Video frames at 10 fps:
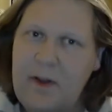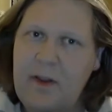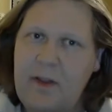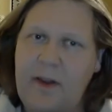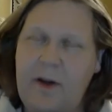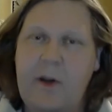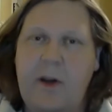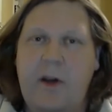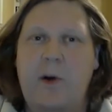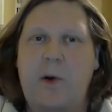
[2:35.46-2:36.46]
there you
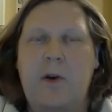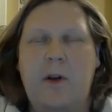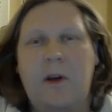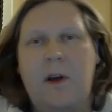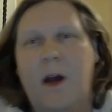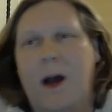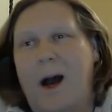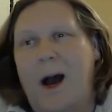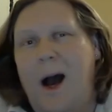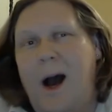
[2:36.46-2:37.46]
go.
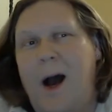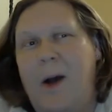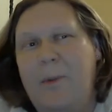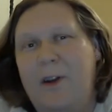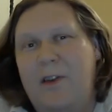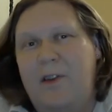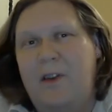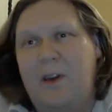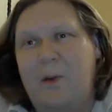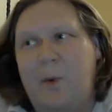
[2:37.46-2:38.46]
I'm going to
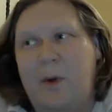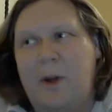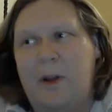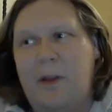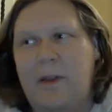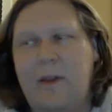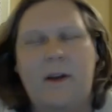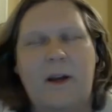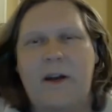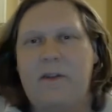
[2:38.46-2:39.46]
stick with
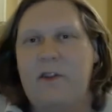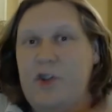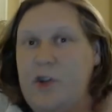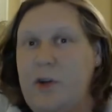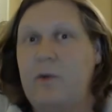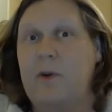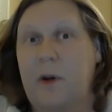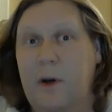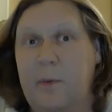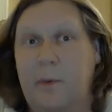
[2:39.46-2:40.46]
kind of a general
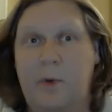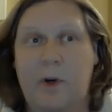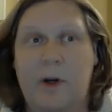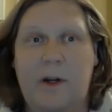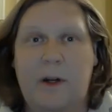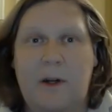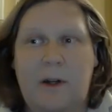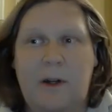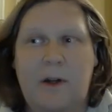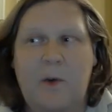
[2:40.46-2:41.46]
umbrella.
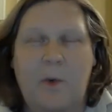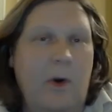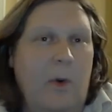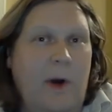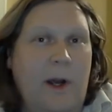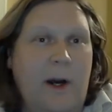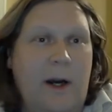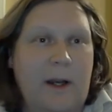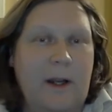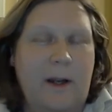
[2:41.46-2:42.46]
What do I
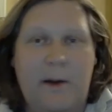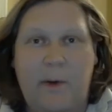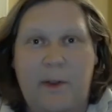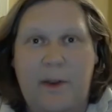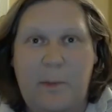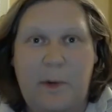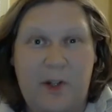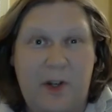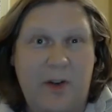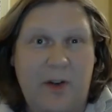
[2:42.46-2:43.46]
like and how do I think
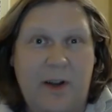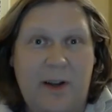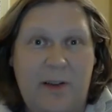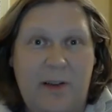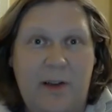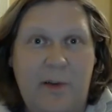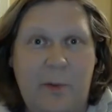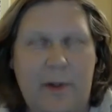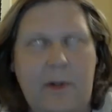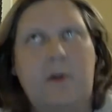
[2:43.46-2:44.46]
bigender ties into
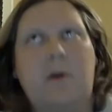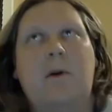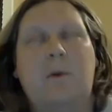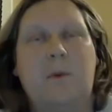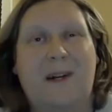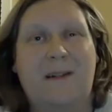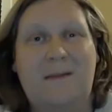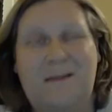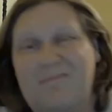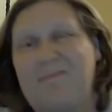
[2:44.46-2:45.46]
it?
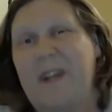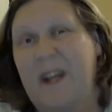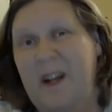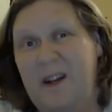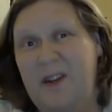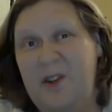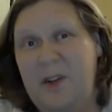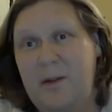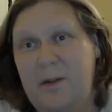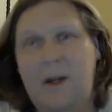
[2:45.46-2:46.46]
Well, in a
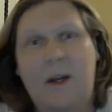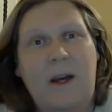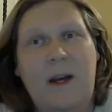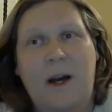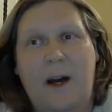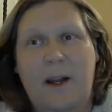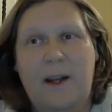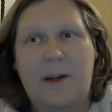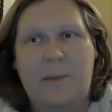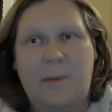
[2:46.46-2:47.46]
nutshell, I
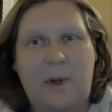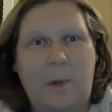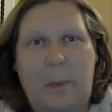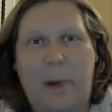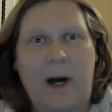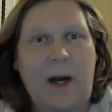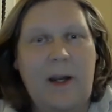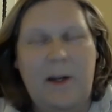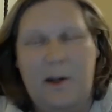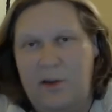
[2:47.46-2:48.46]
am
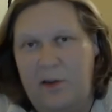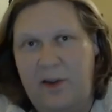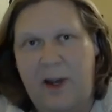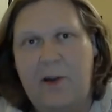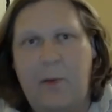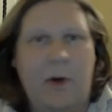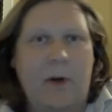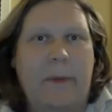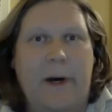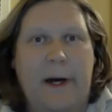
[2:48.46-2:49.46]
bi, stacked
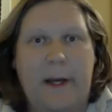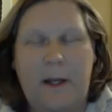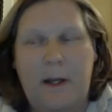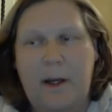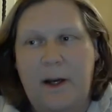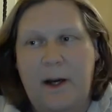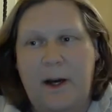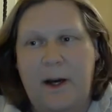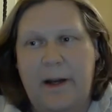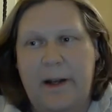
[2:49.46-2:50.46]
upon bi.
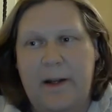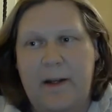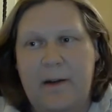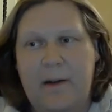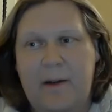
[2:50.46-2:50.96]
I